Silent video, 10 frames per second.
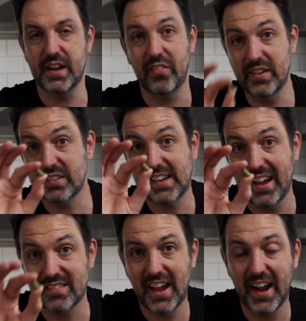Now, these are
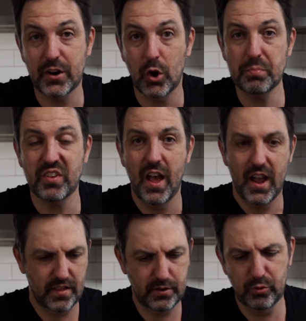Cascade hops
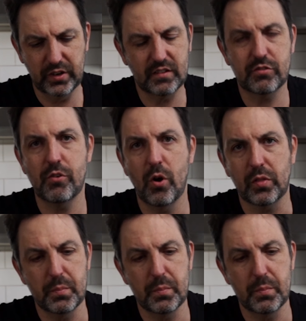and they're really strong.